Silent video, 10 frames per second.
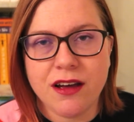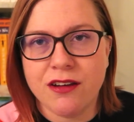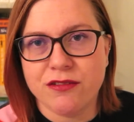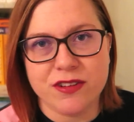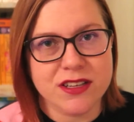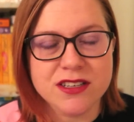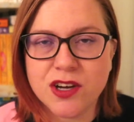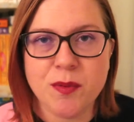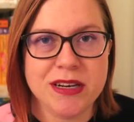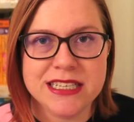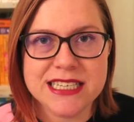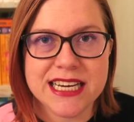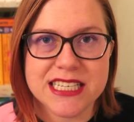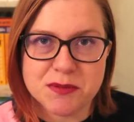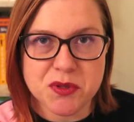over the couple of
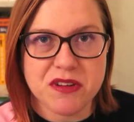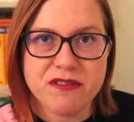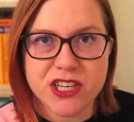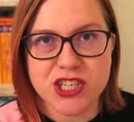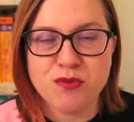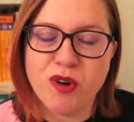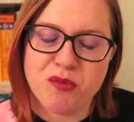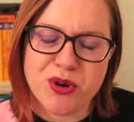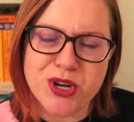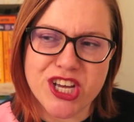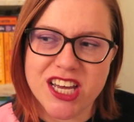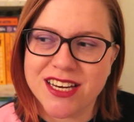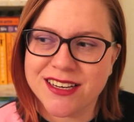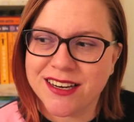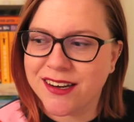days between finishing one book
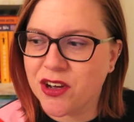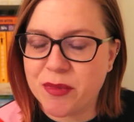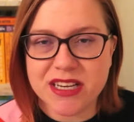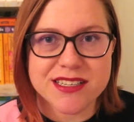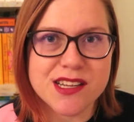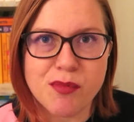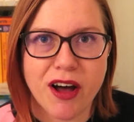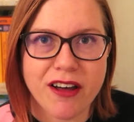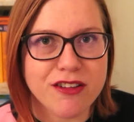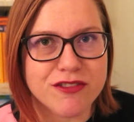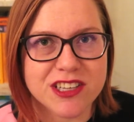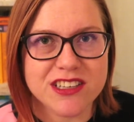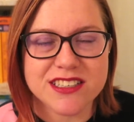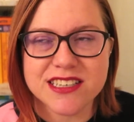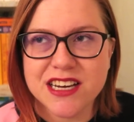and coming to the pile for the
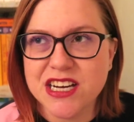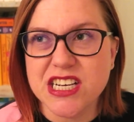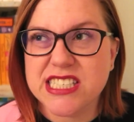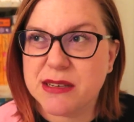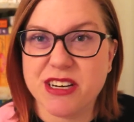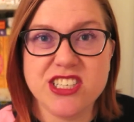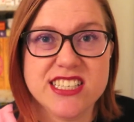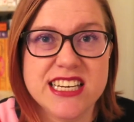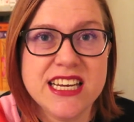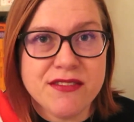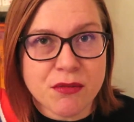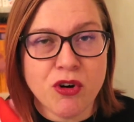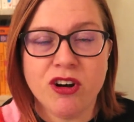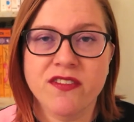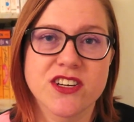others. So I just leave them
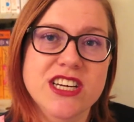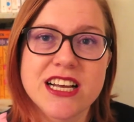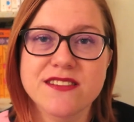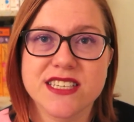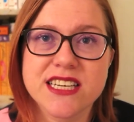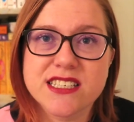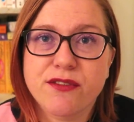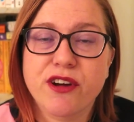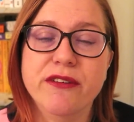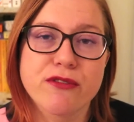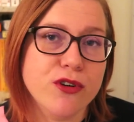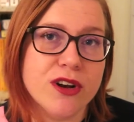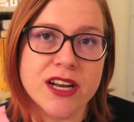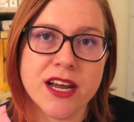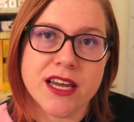all on the shelves, and it's a
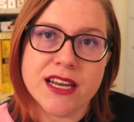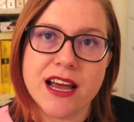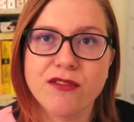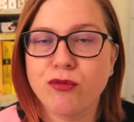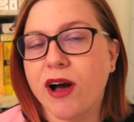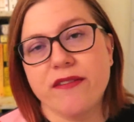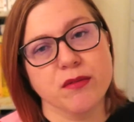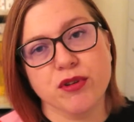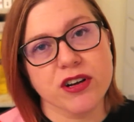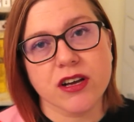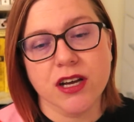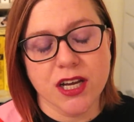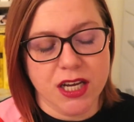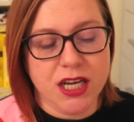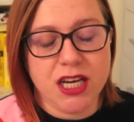free-for-all, and I can have whatever book.
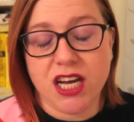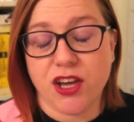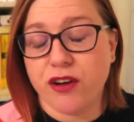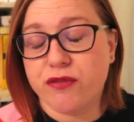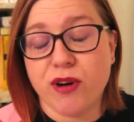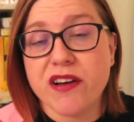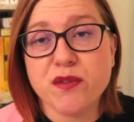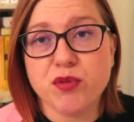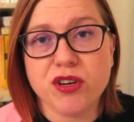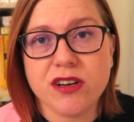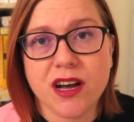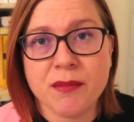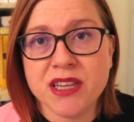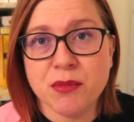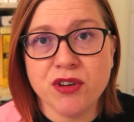I go for whatever book
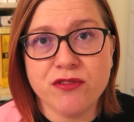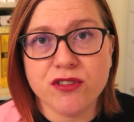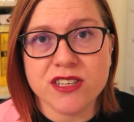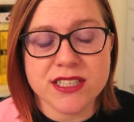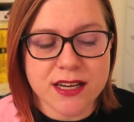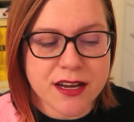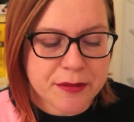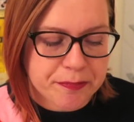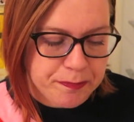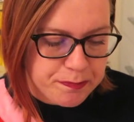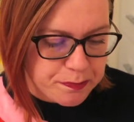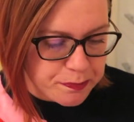I'm in the mood for at the time.